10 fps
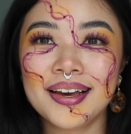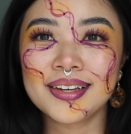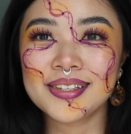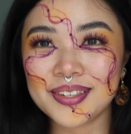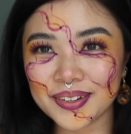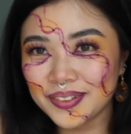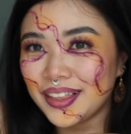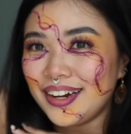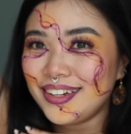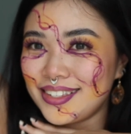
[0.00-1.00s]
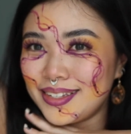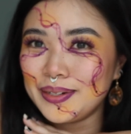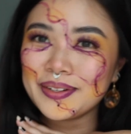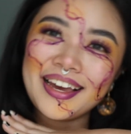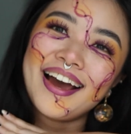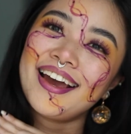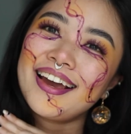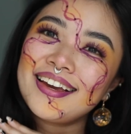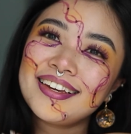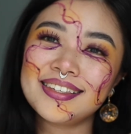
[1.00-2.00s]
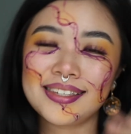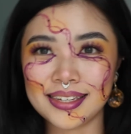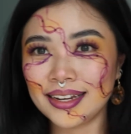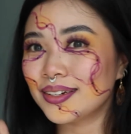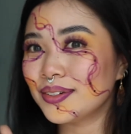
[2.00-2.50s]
So that is the look, guys.